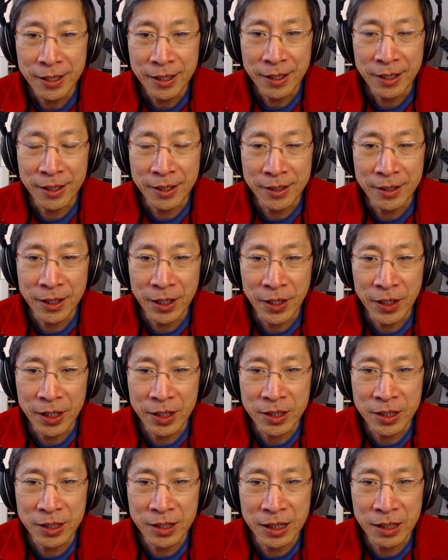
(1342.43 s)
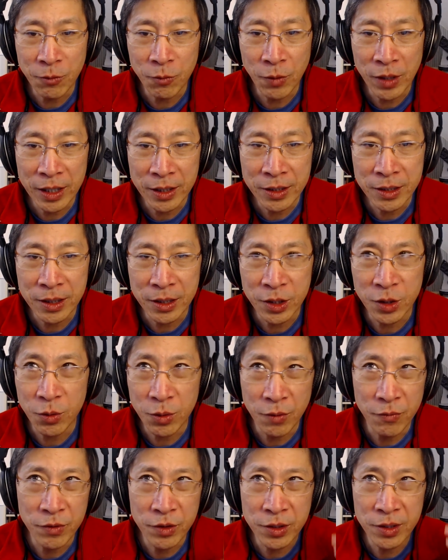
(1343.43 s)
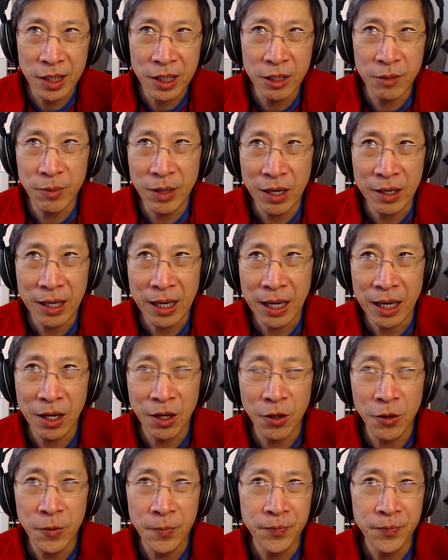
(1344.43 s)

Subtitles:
And it's a neat way to sort of think about how